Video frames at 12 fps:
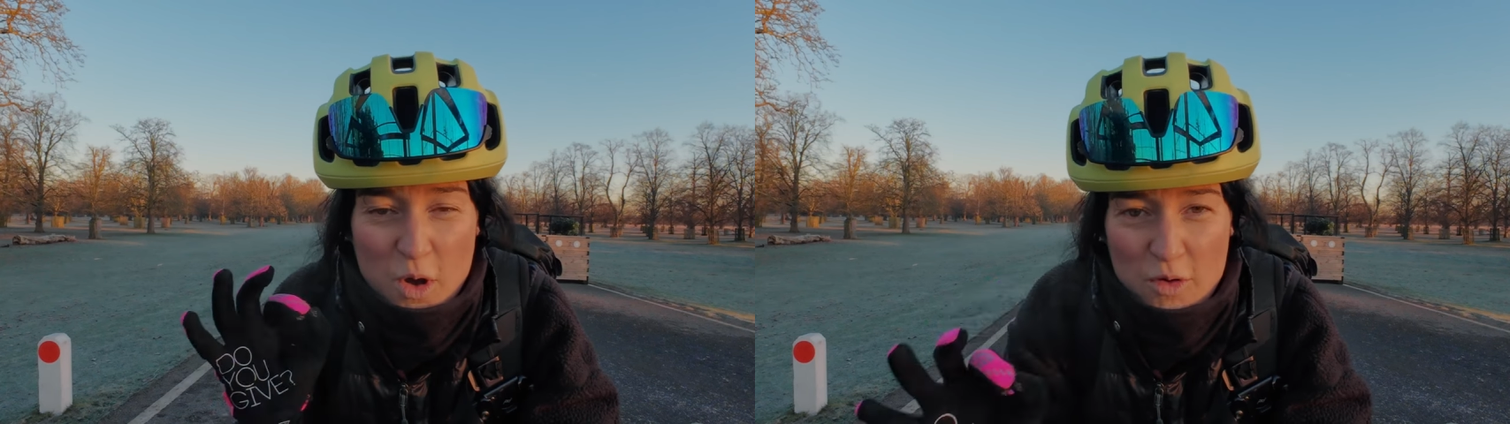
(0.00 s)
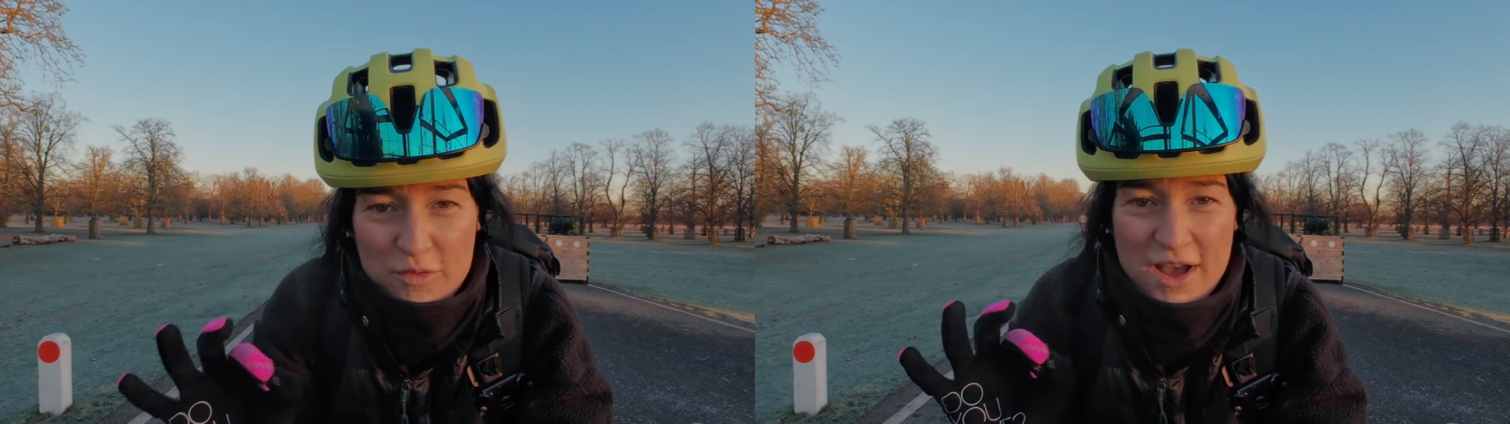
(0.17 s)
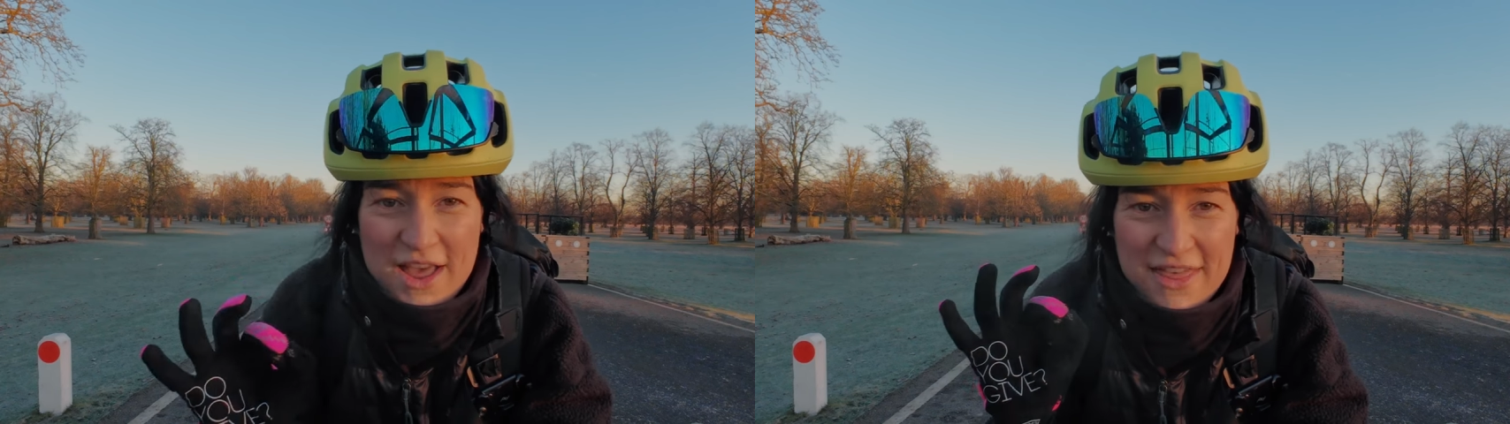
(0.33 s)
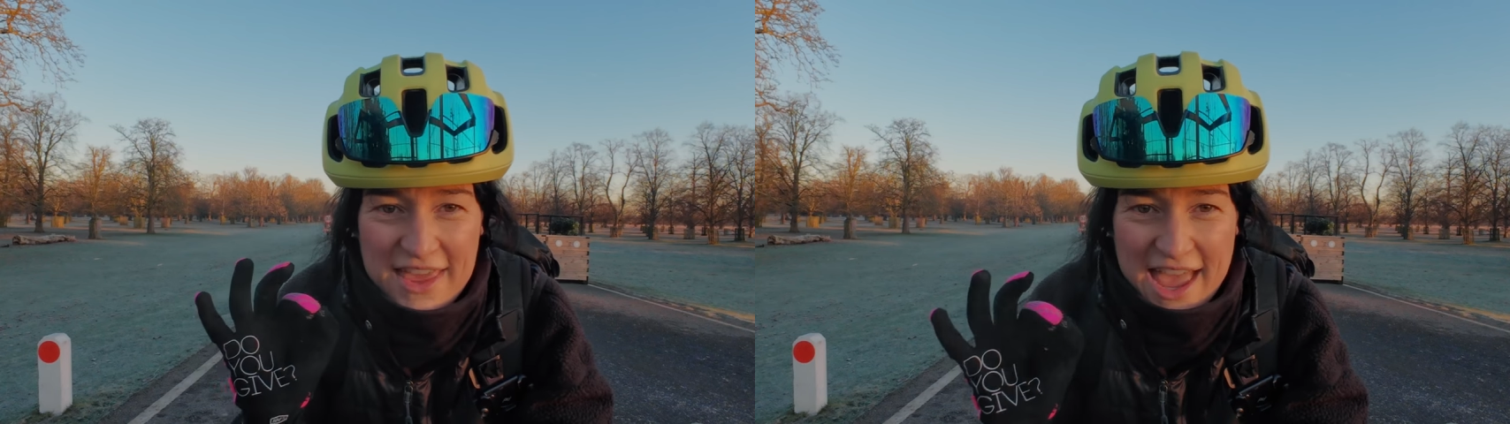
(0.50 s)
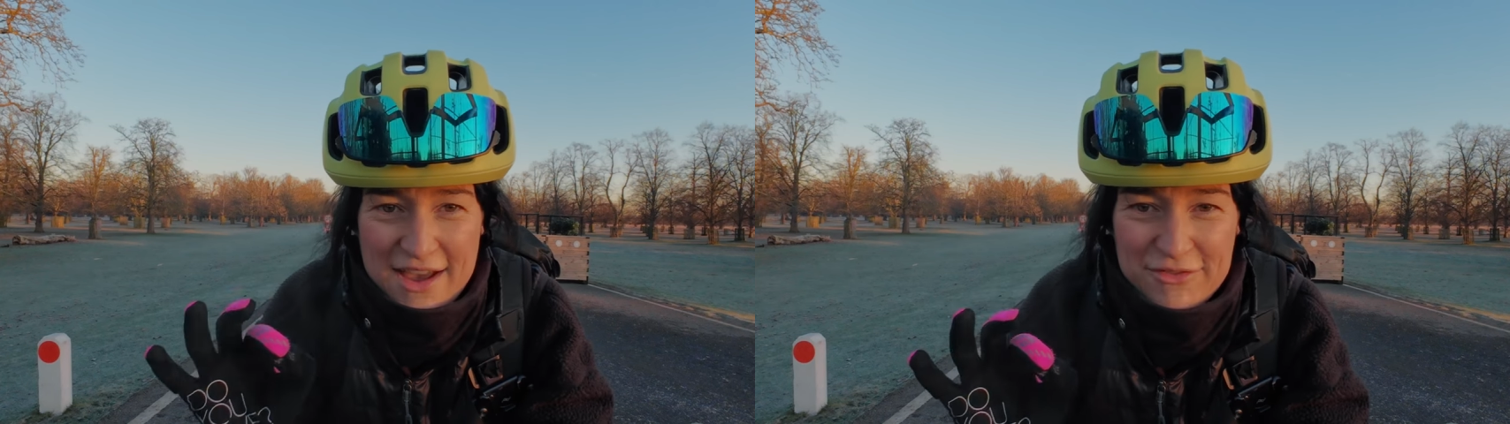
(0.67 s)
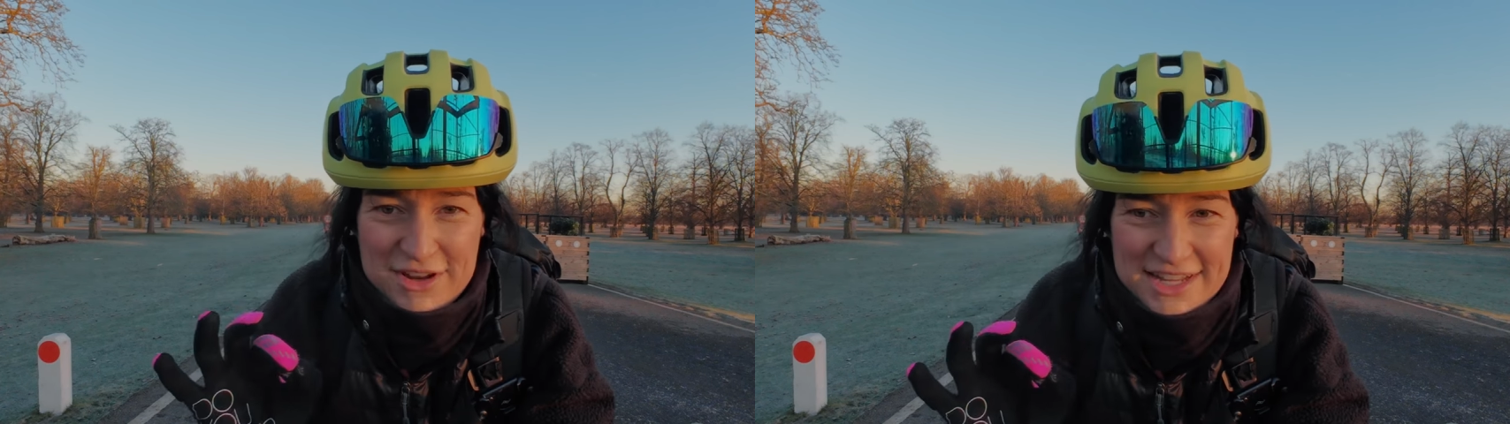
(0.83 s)
of the
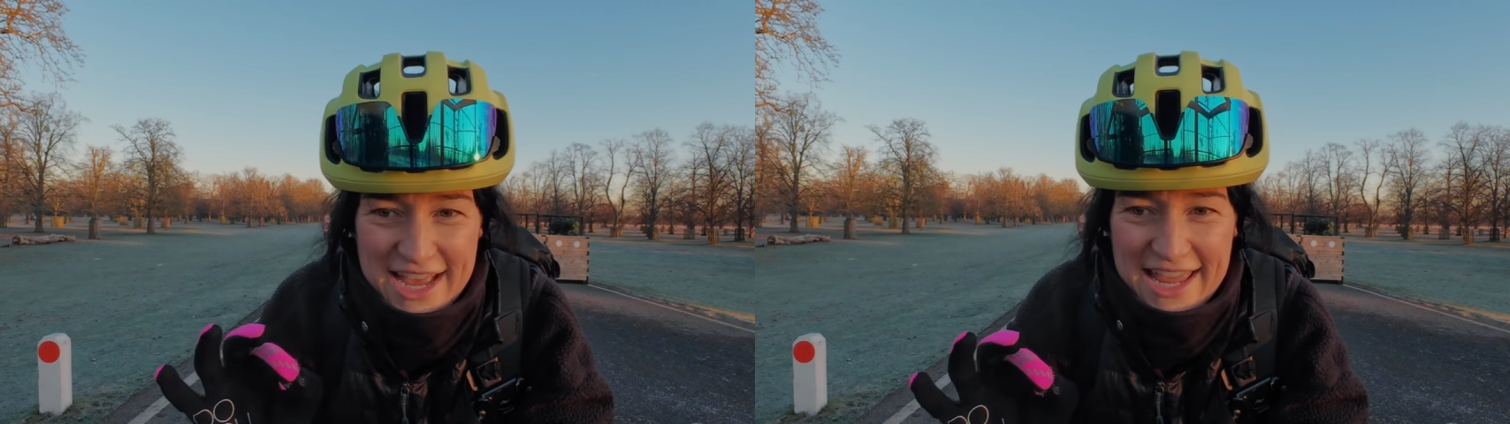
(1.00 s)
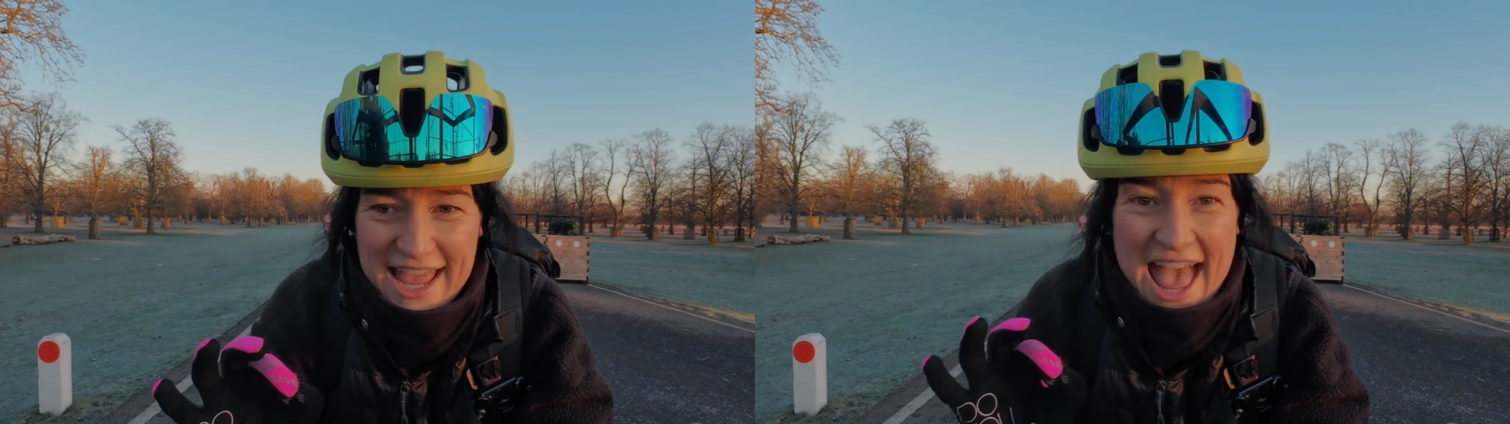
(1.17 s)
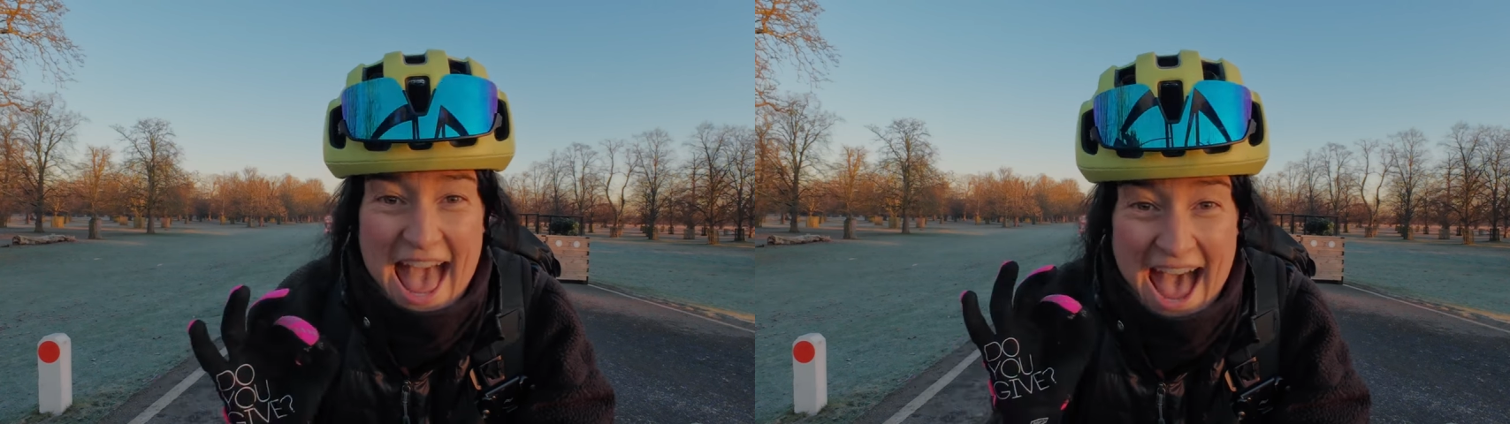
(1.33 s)
everyday